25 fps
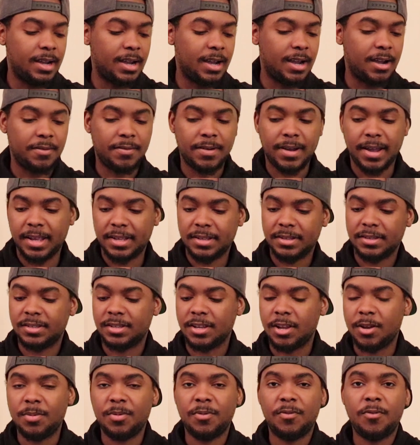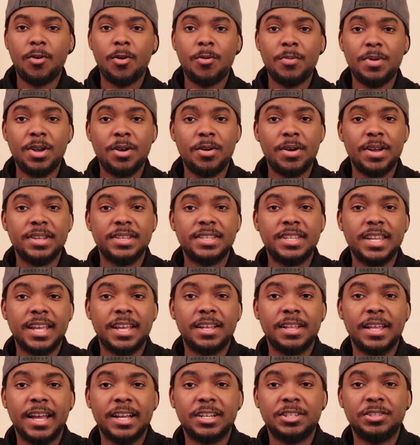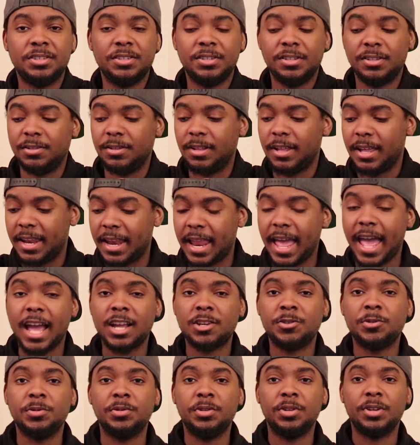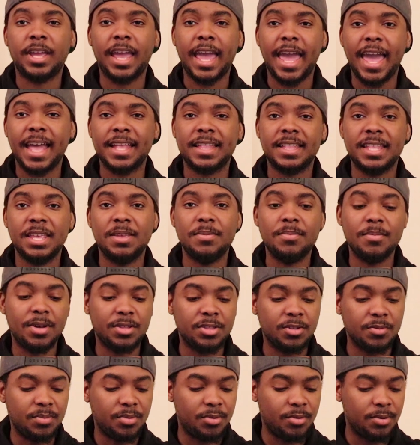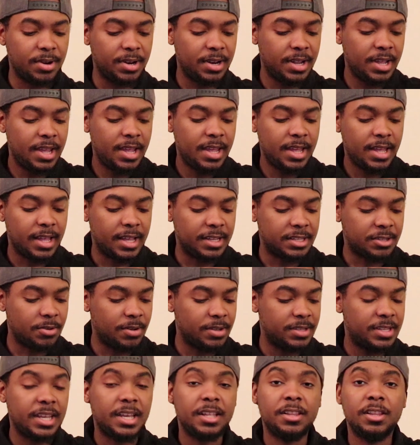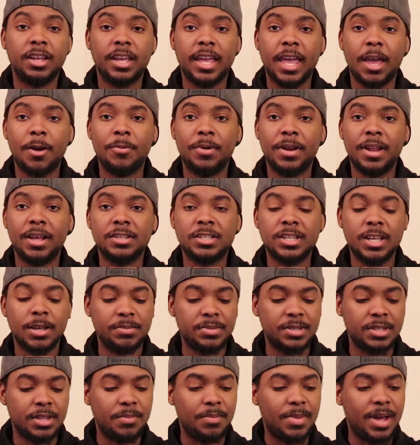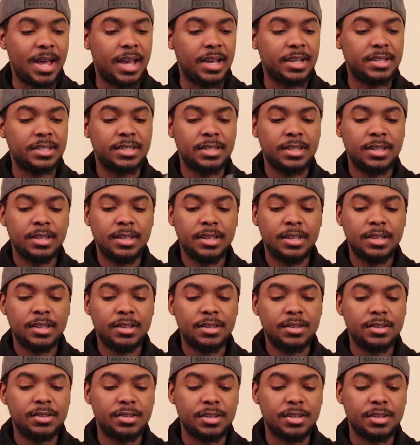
All right, so before we go ahead and take an actual look at the motherboard, let's go ahead and take a look at what else comes in the box.